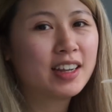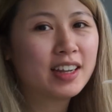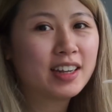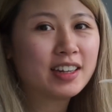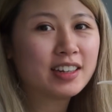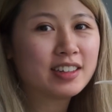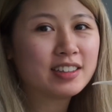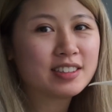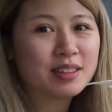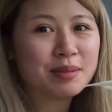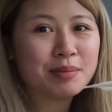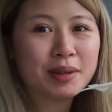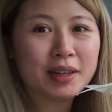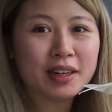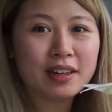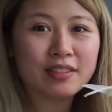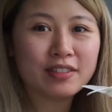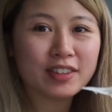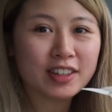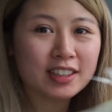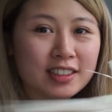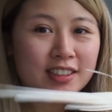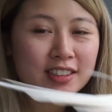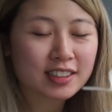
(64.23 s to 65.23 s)
here's a bit
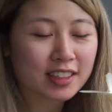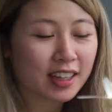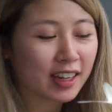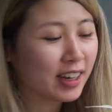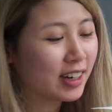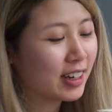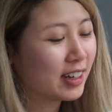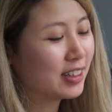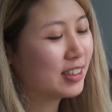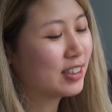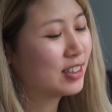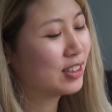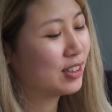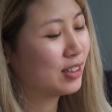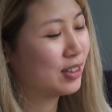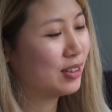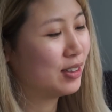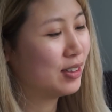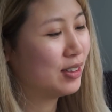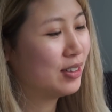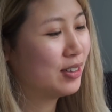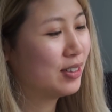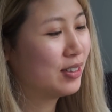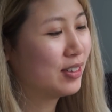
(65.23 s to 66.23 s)
of insight
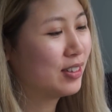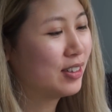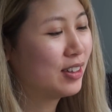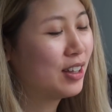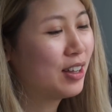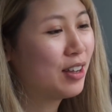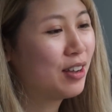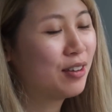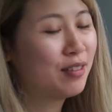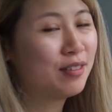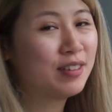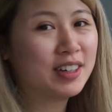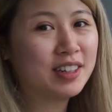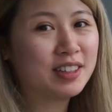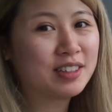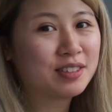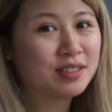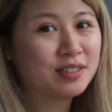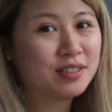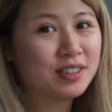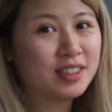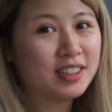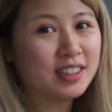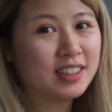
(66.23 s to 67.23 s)
into what
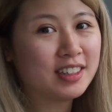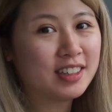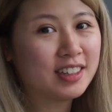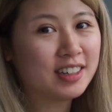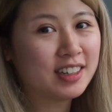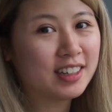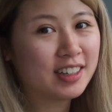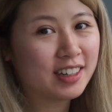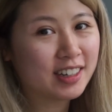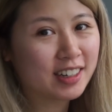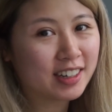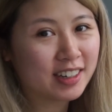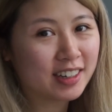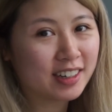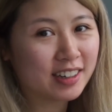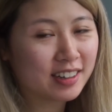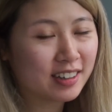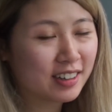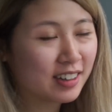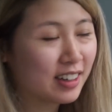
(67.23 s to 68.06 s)
it's really like here.